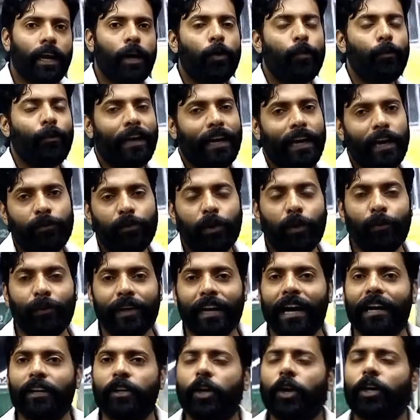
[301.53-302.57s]
whenever we
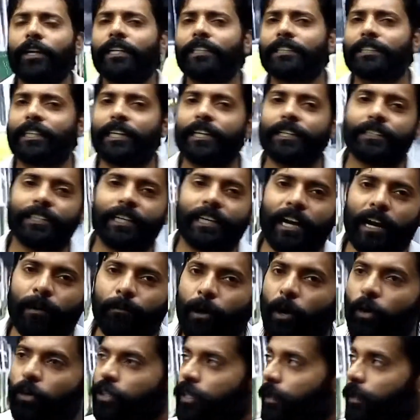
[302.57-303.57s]
are discussing about the